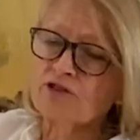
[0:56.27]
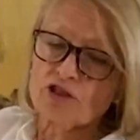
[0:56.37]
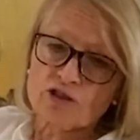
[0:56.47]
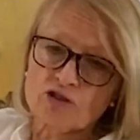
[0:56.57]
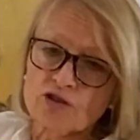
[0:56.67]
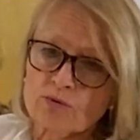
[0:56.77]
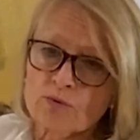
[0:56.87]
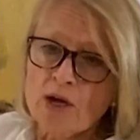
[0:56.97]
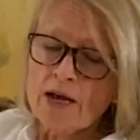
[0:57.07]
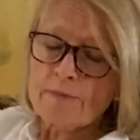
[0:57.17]
just
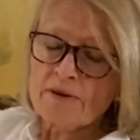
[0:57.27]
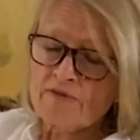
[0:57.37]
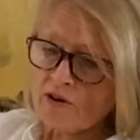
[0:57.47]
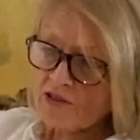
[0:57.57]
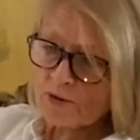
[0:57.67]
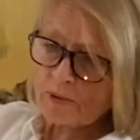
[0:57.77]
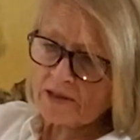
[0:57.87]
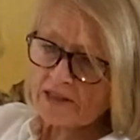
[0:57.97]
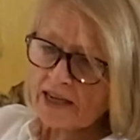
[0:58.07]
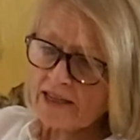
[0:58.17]
to be very
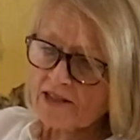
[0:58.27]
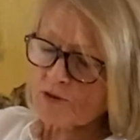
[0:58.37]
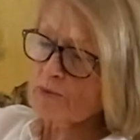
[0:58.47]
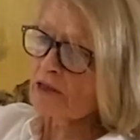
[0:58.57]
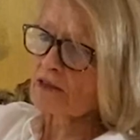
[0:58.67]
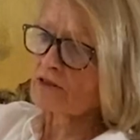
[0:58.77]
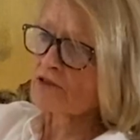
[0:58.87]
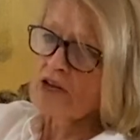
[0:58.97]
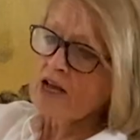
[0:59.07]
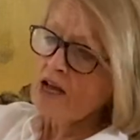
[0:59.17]
spontaneous because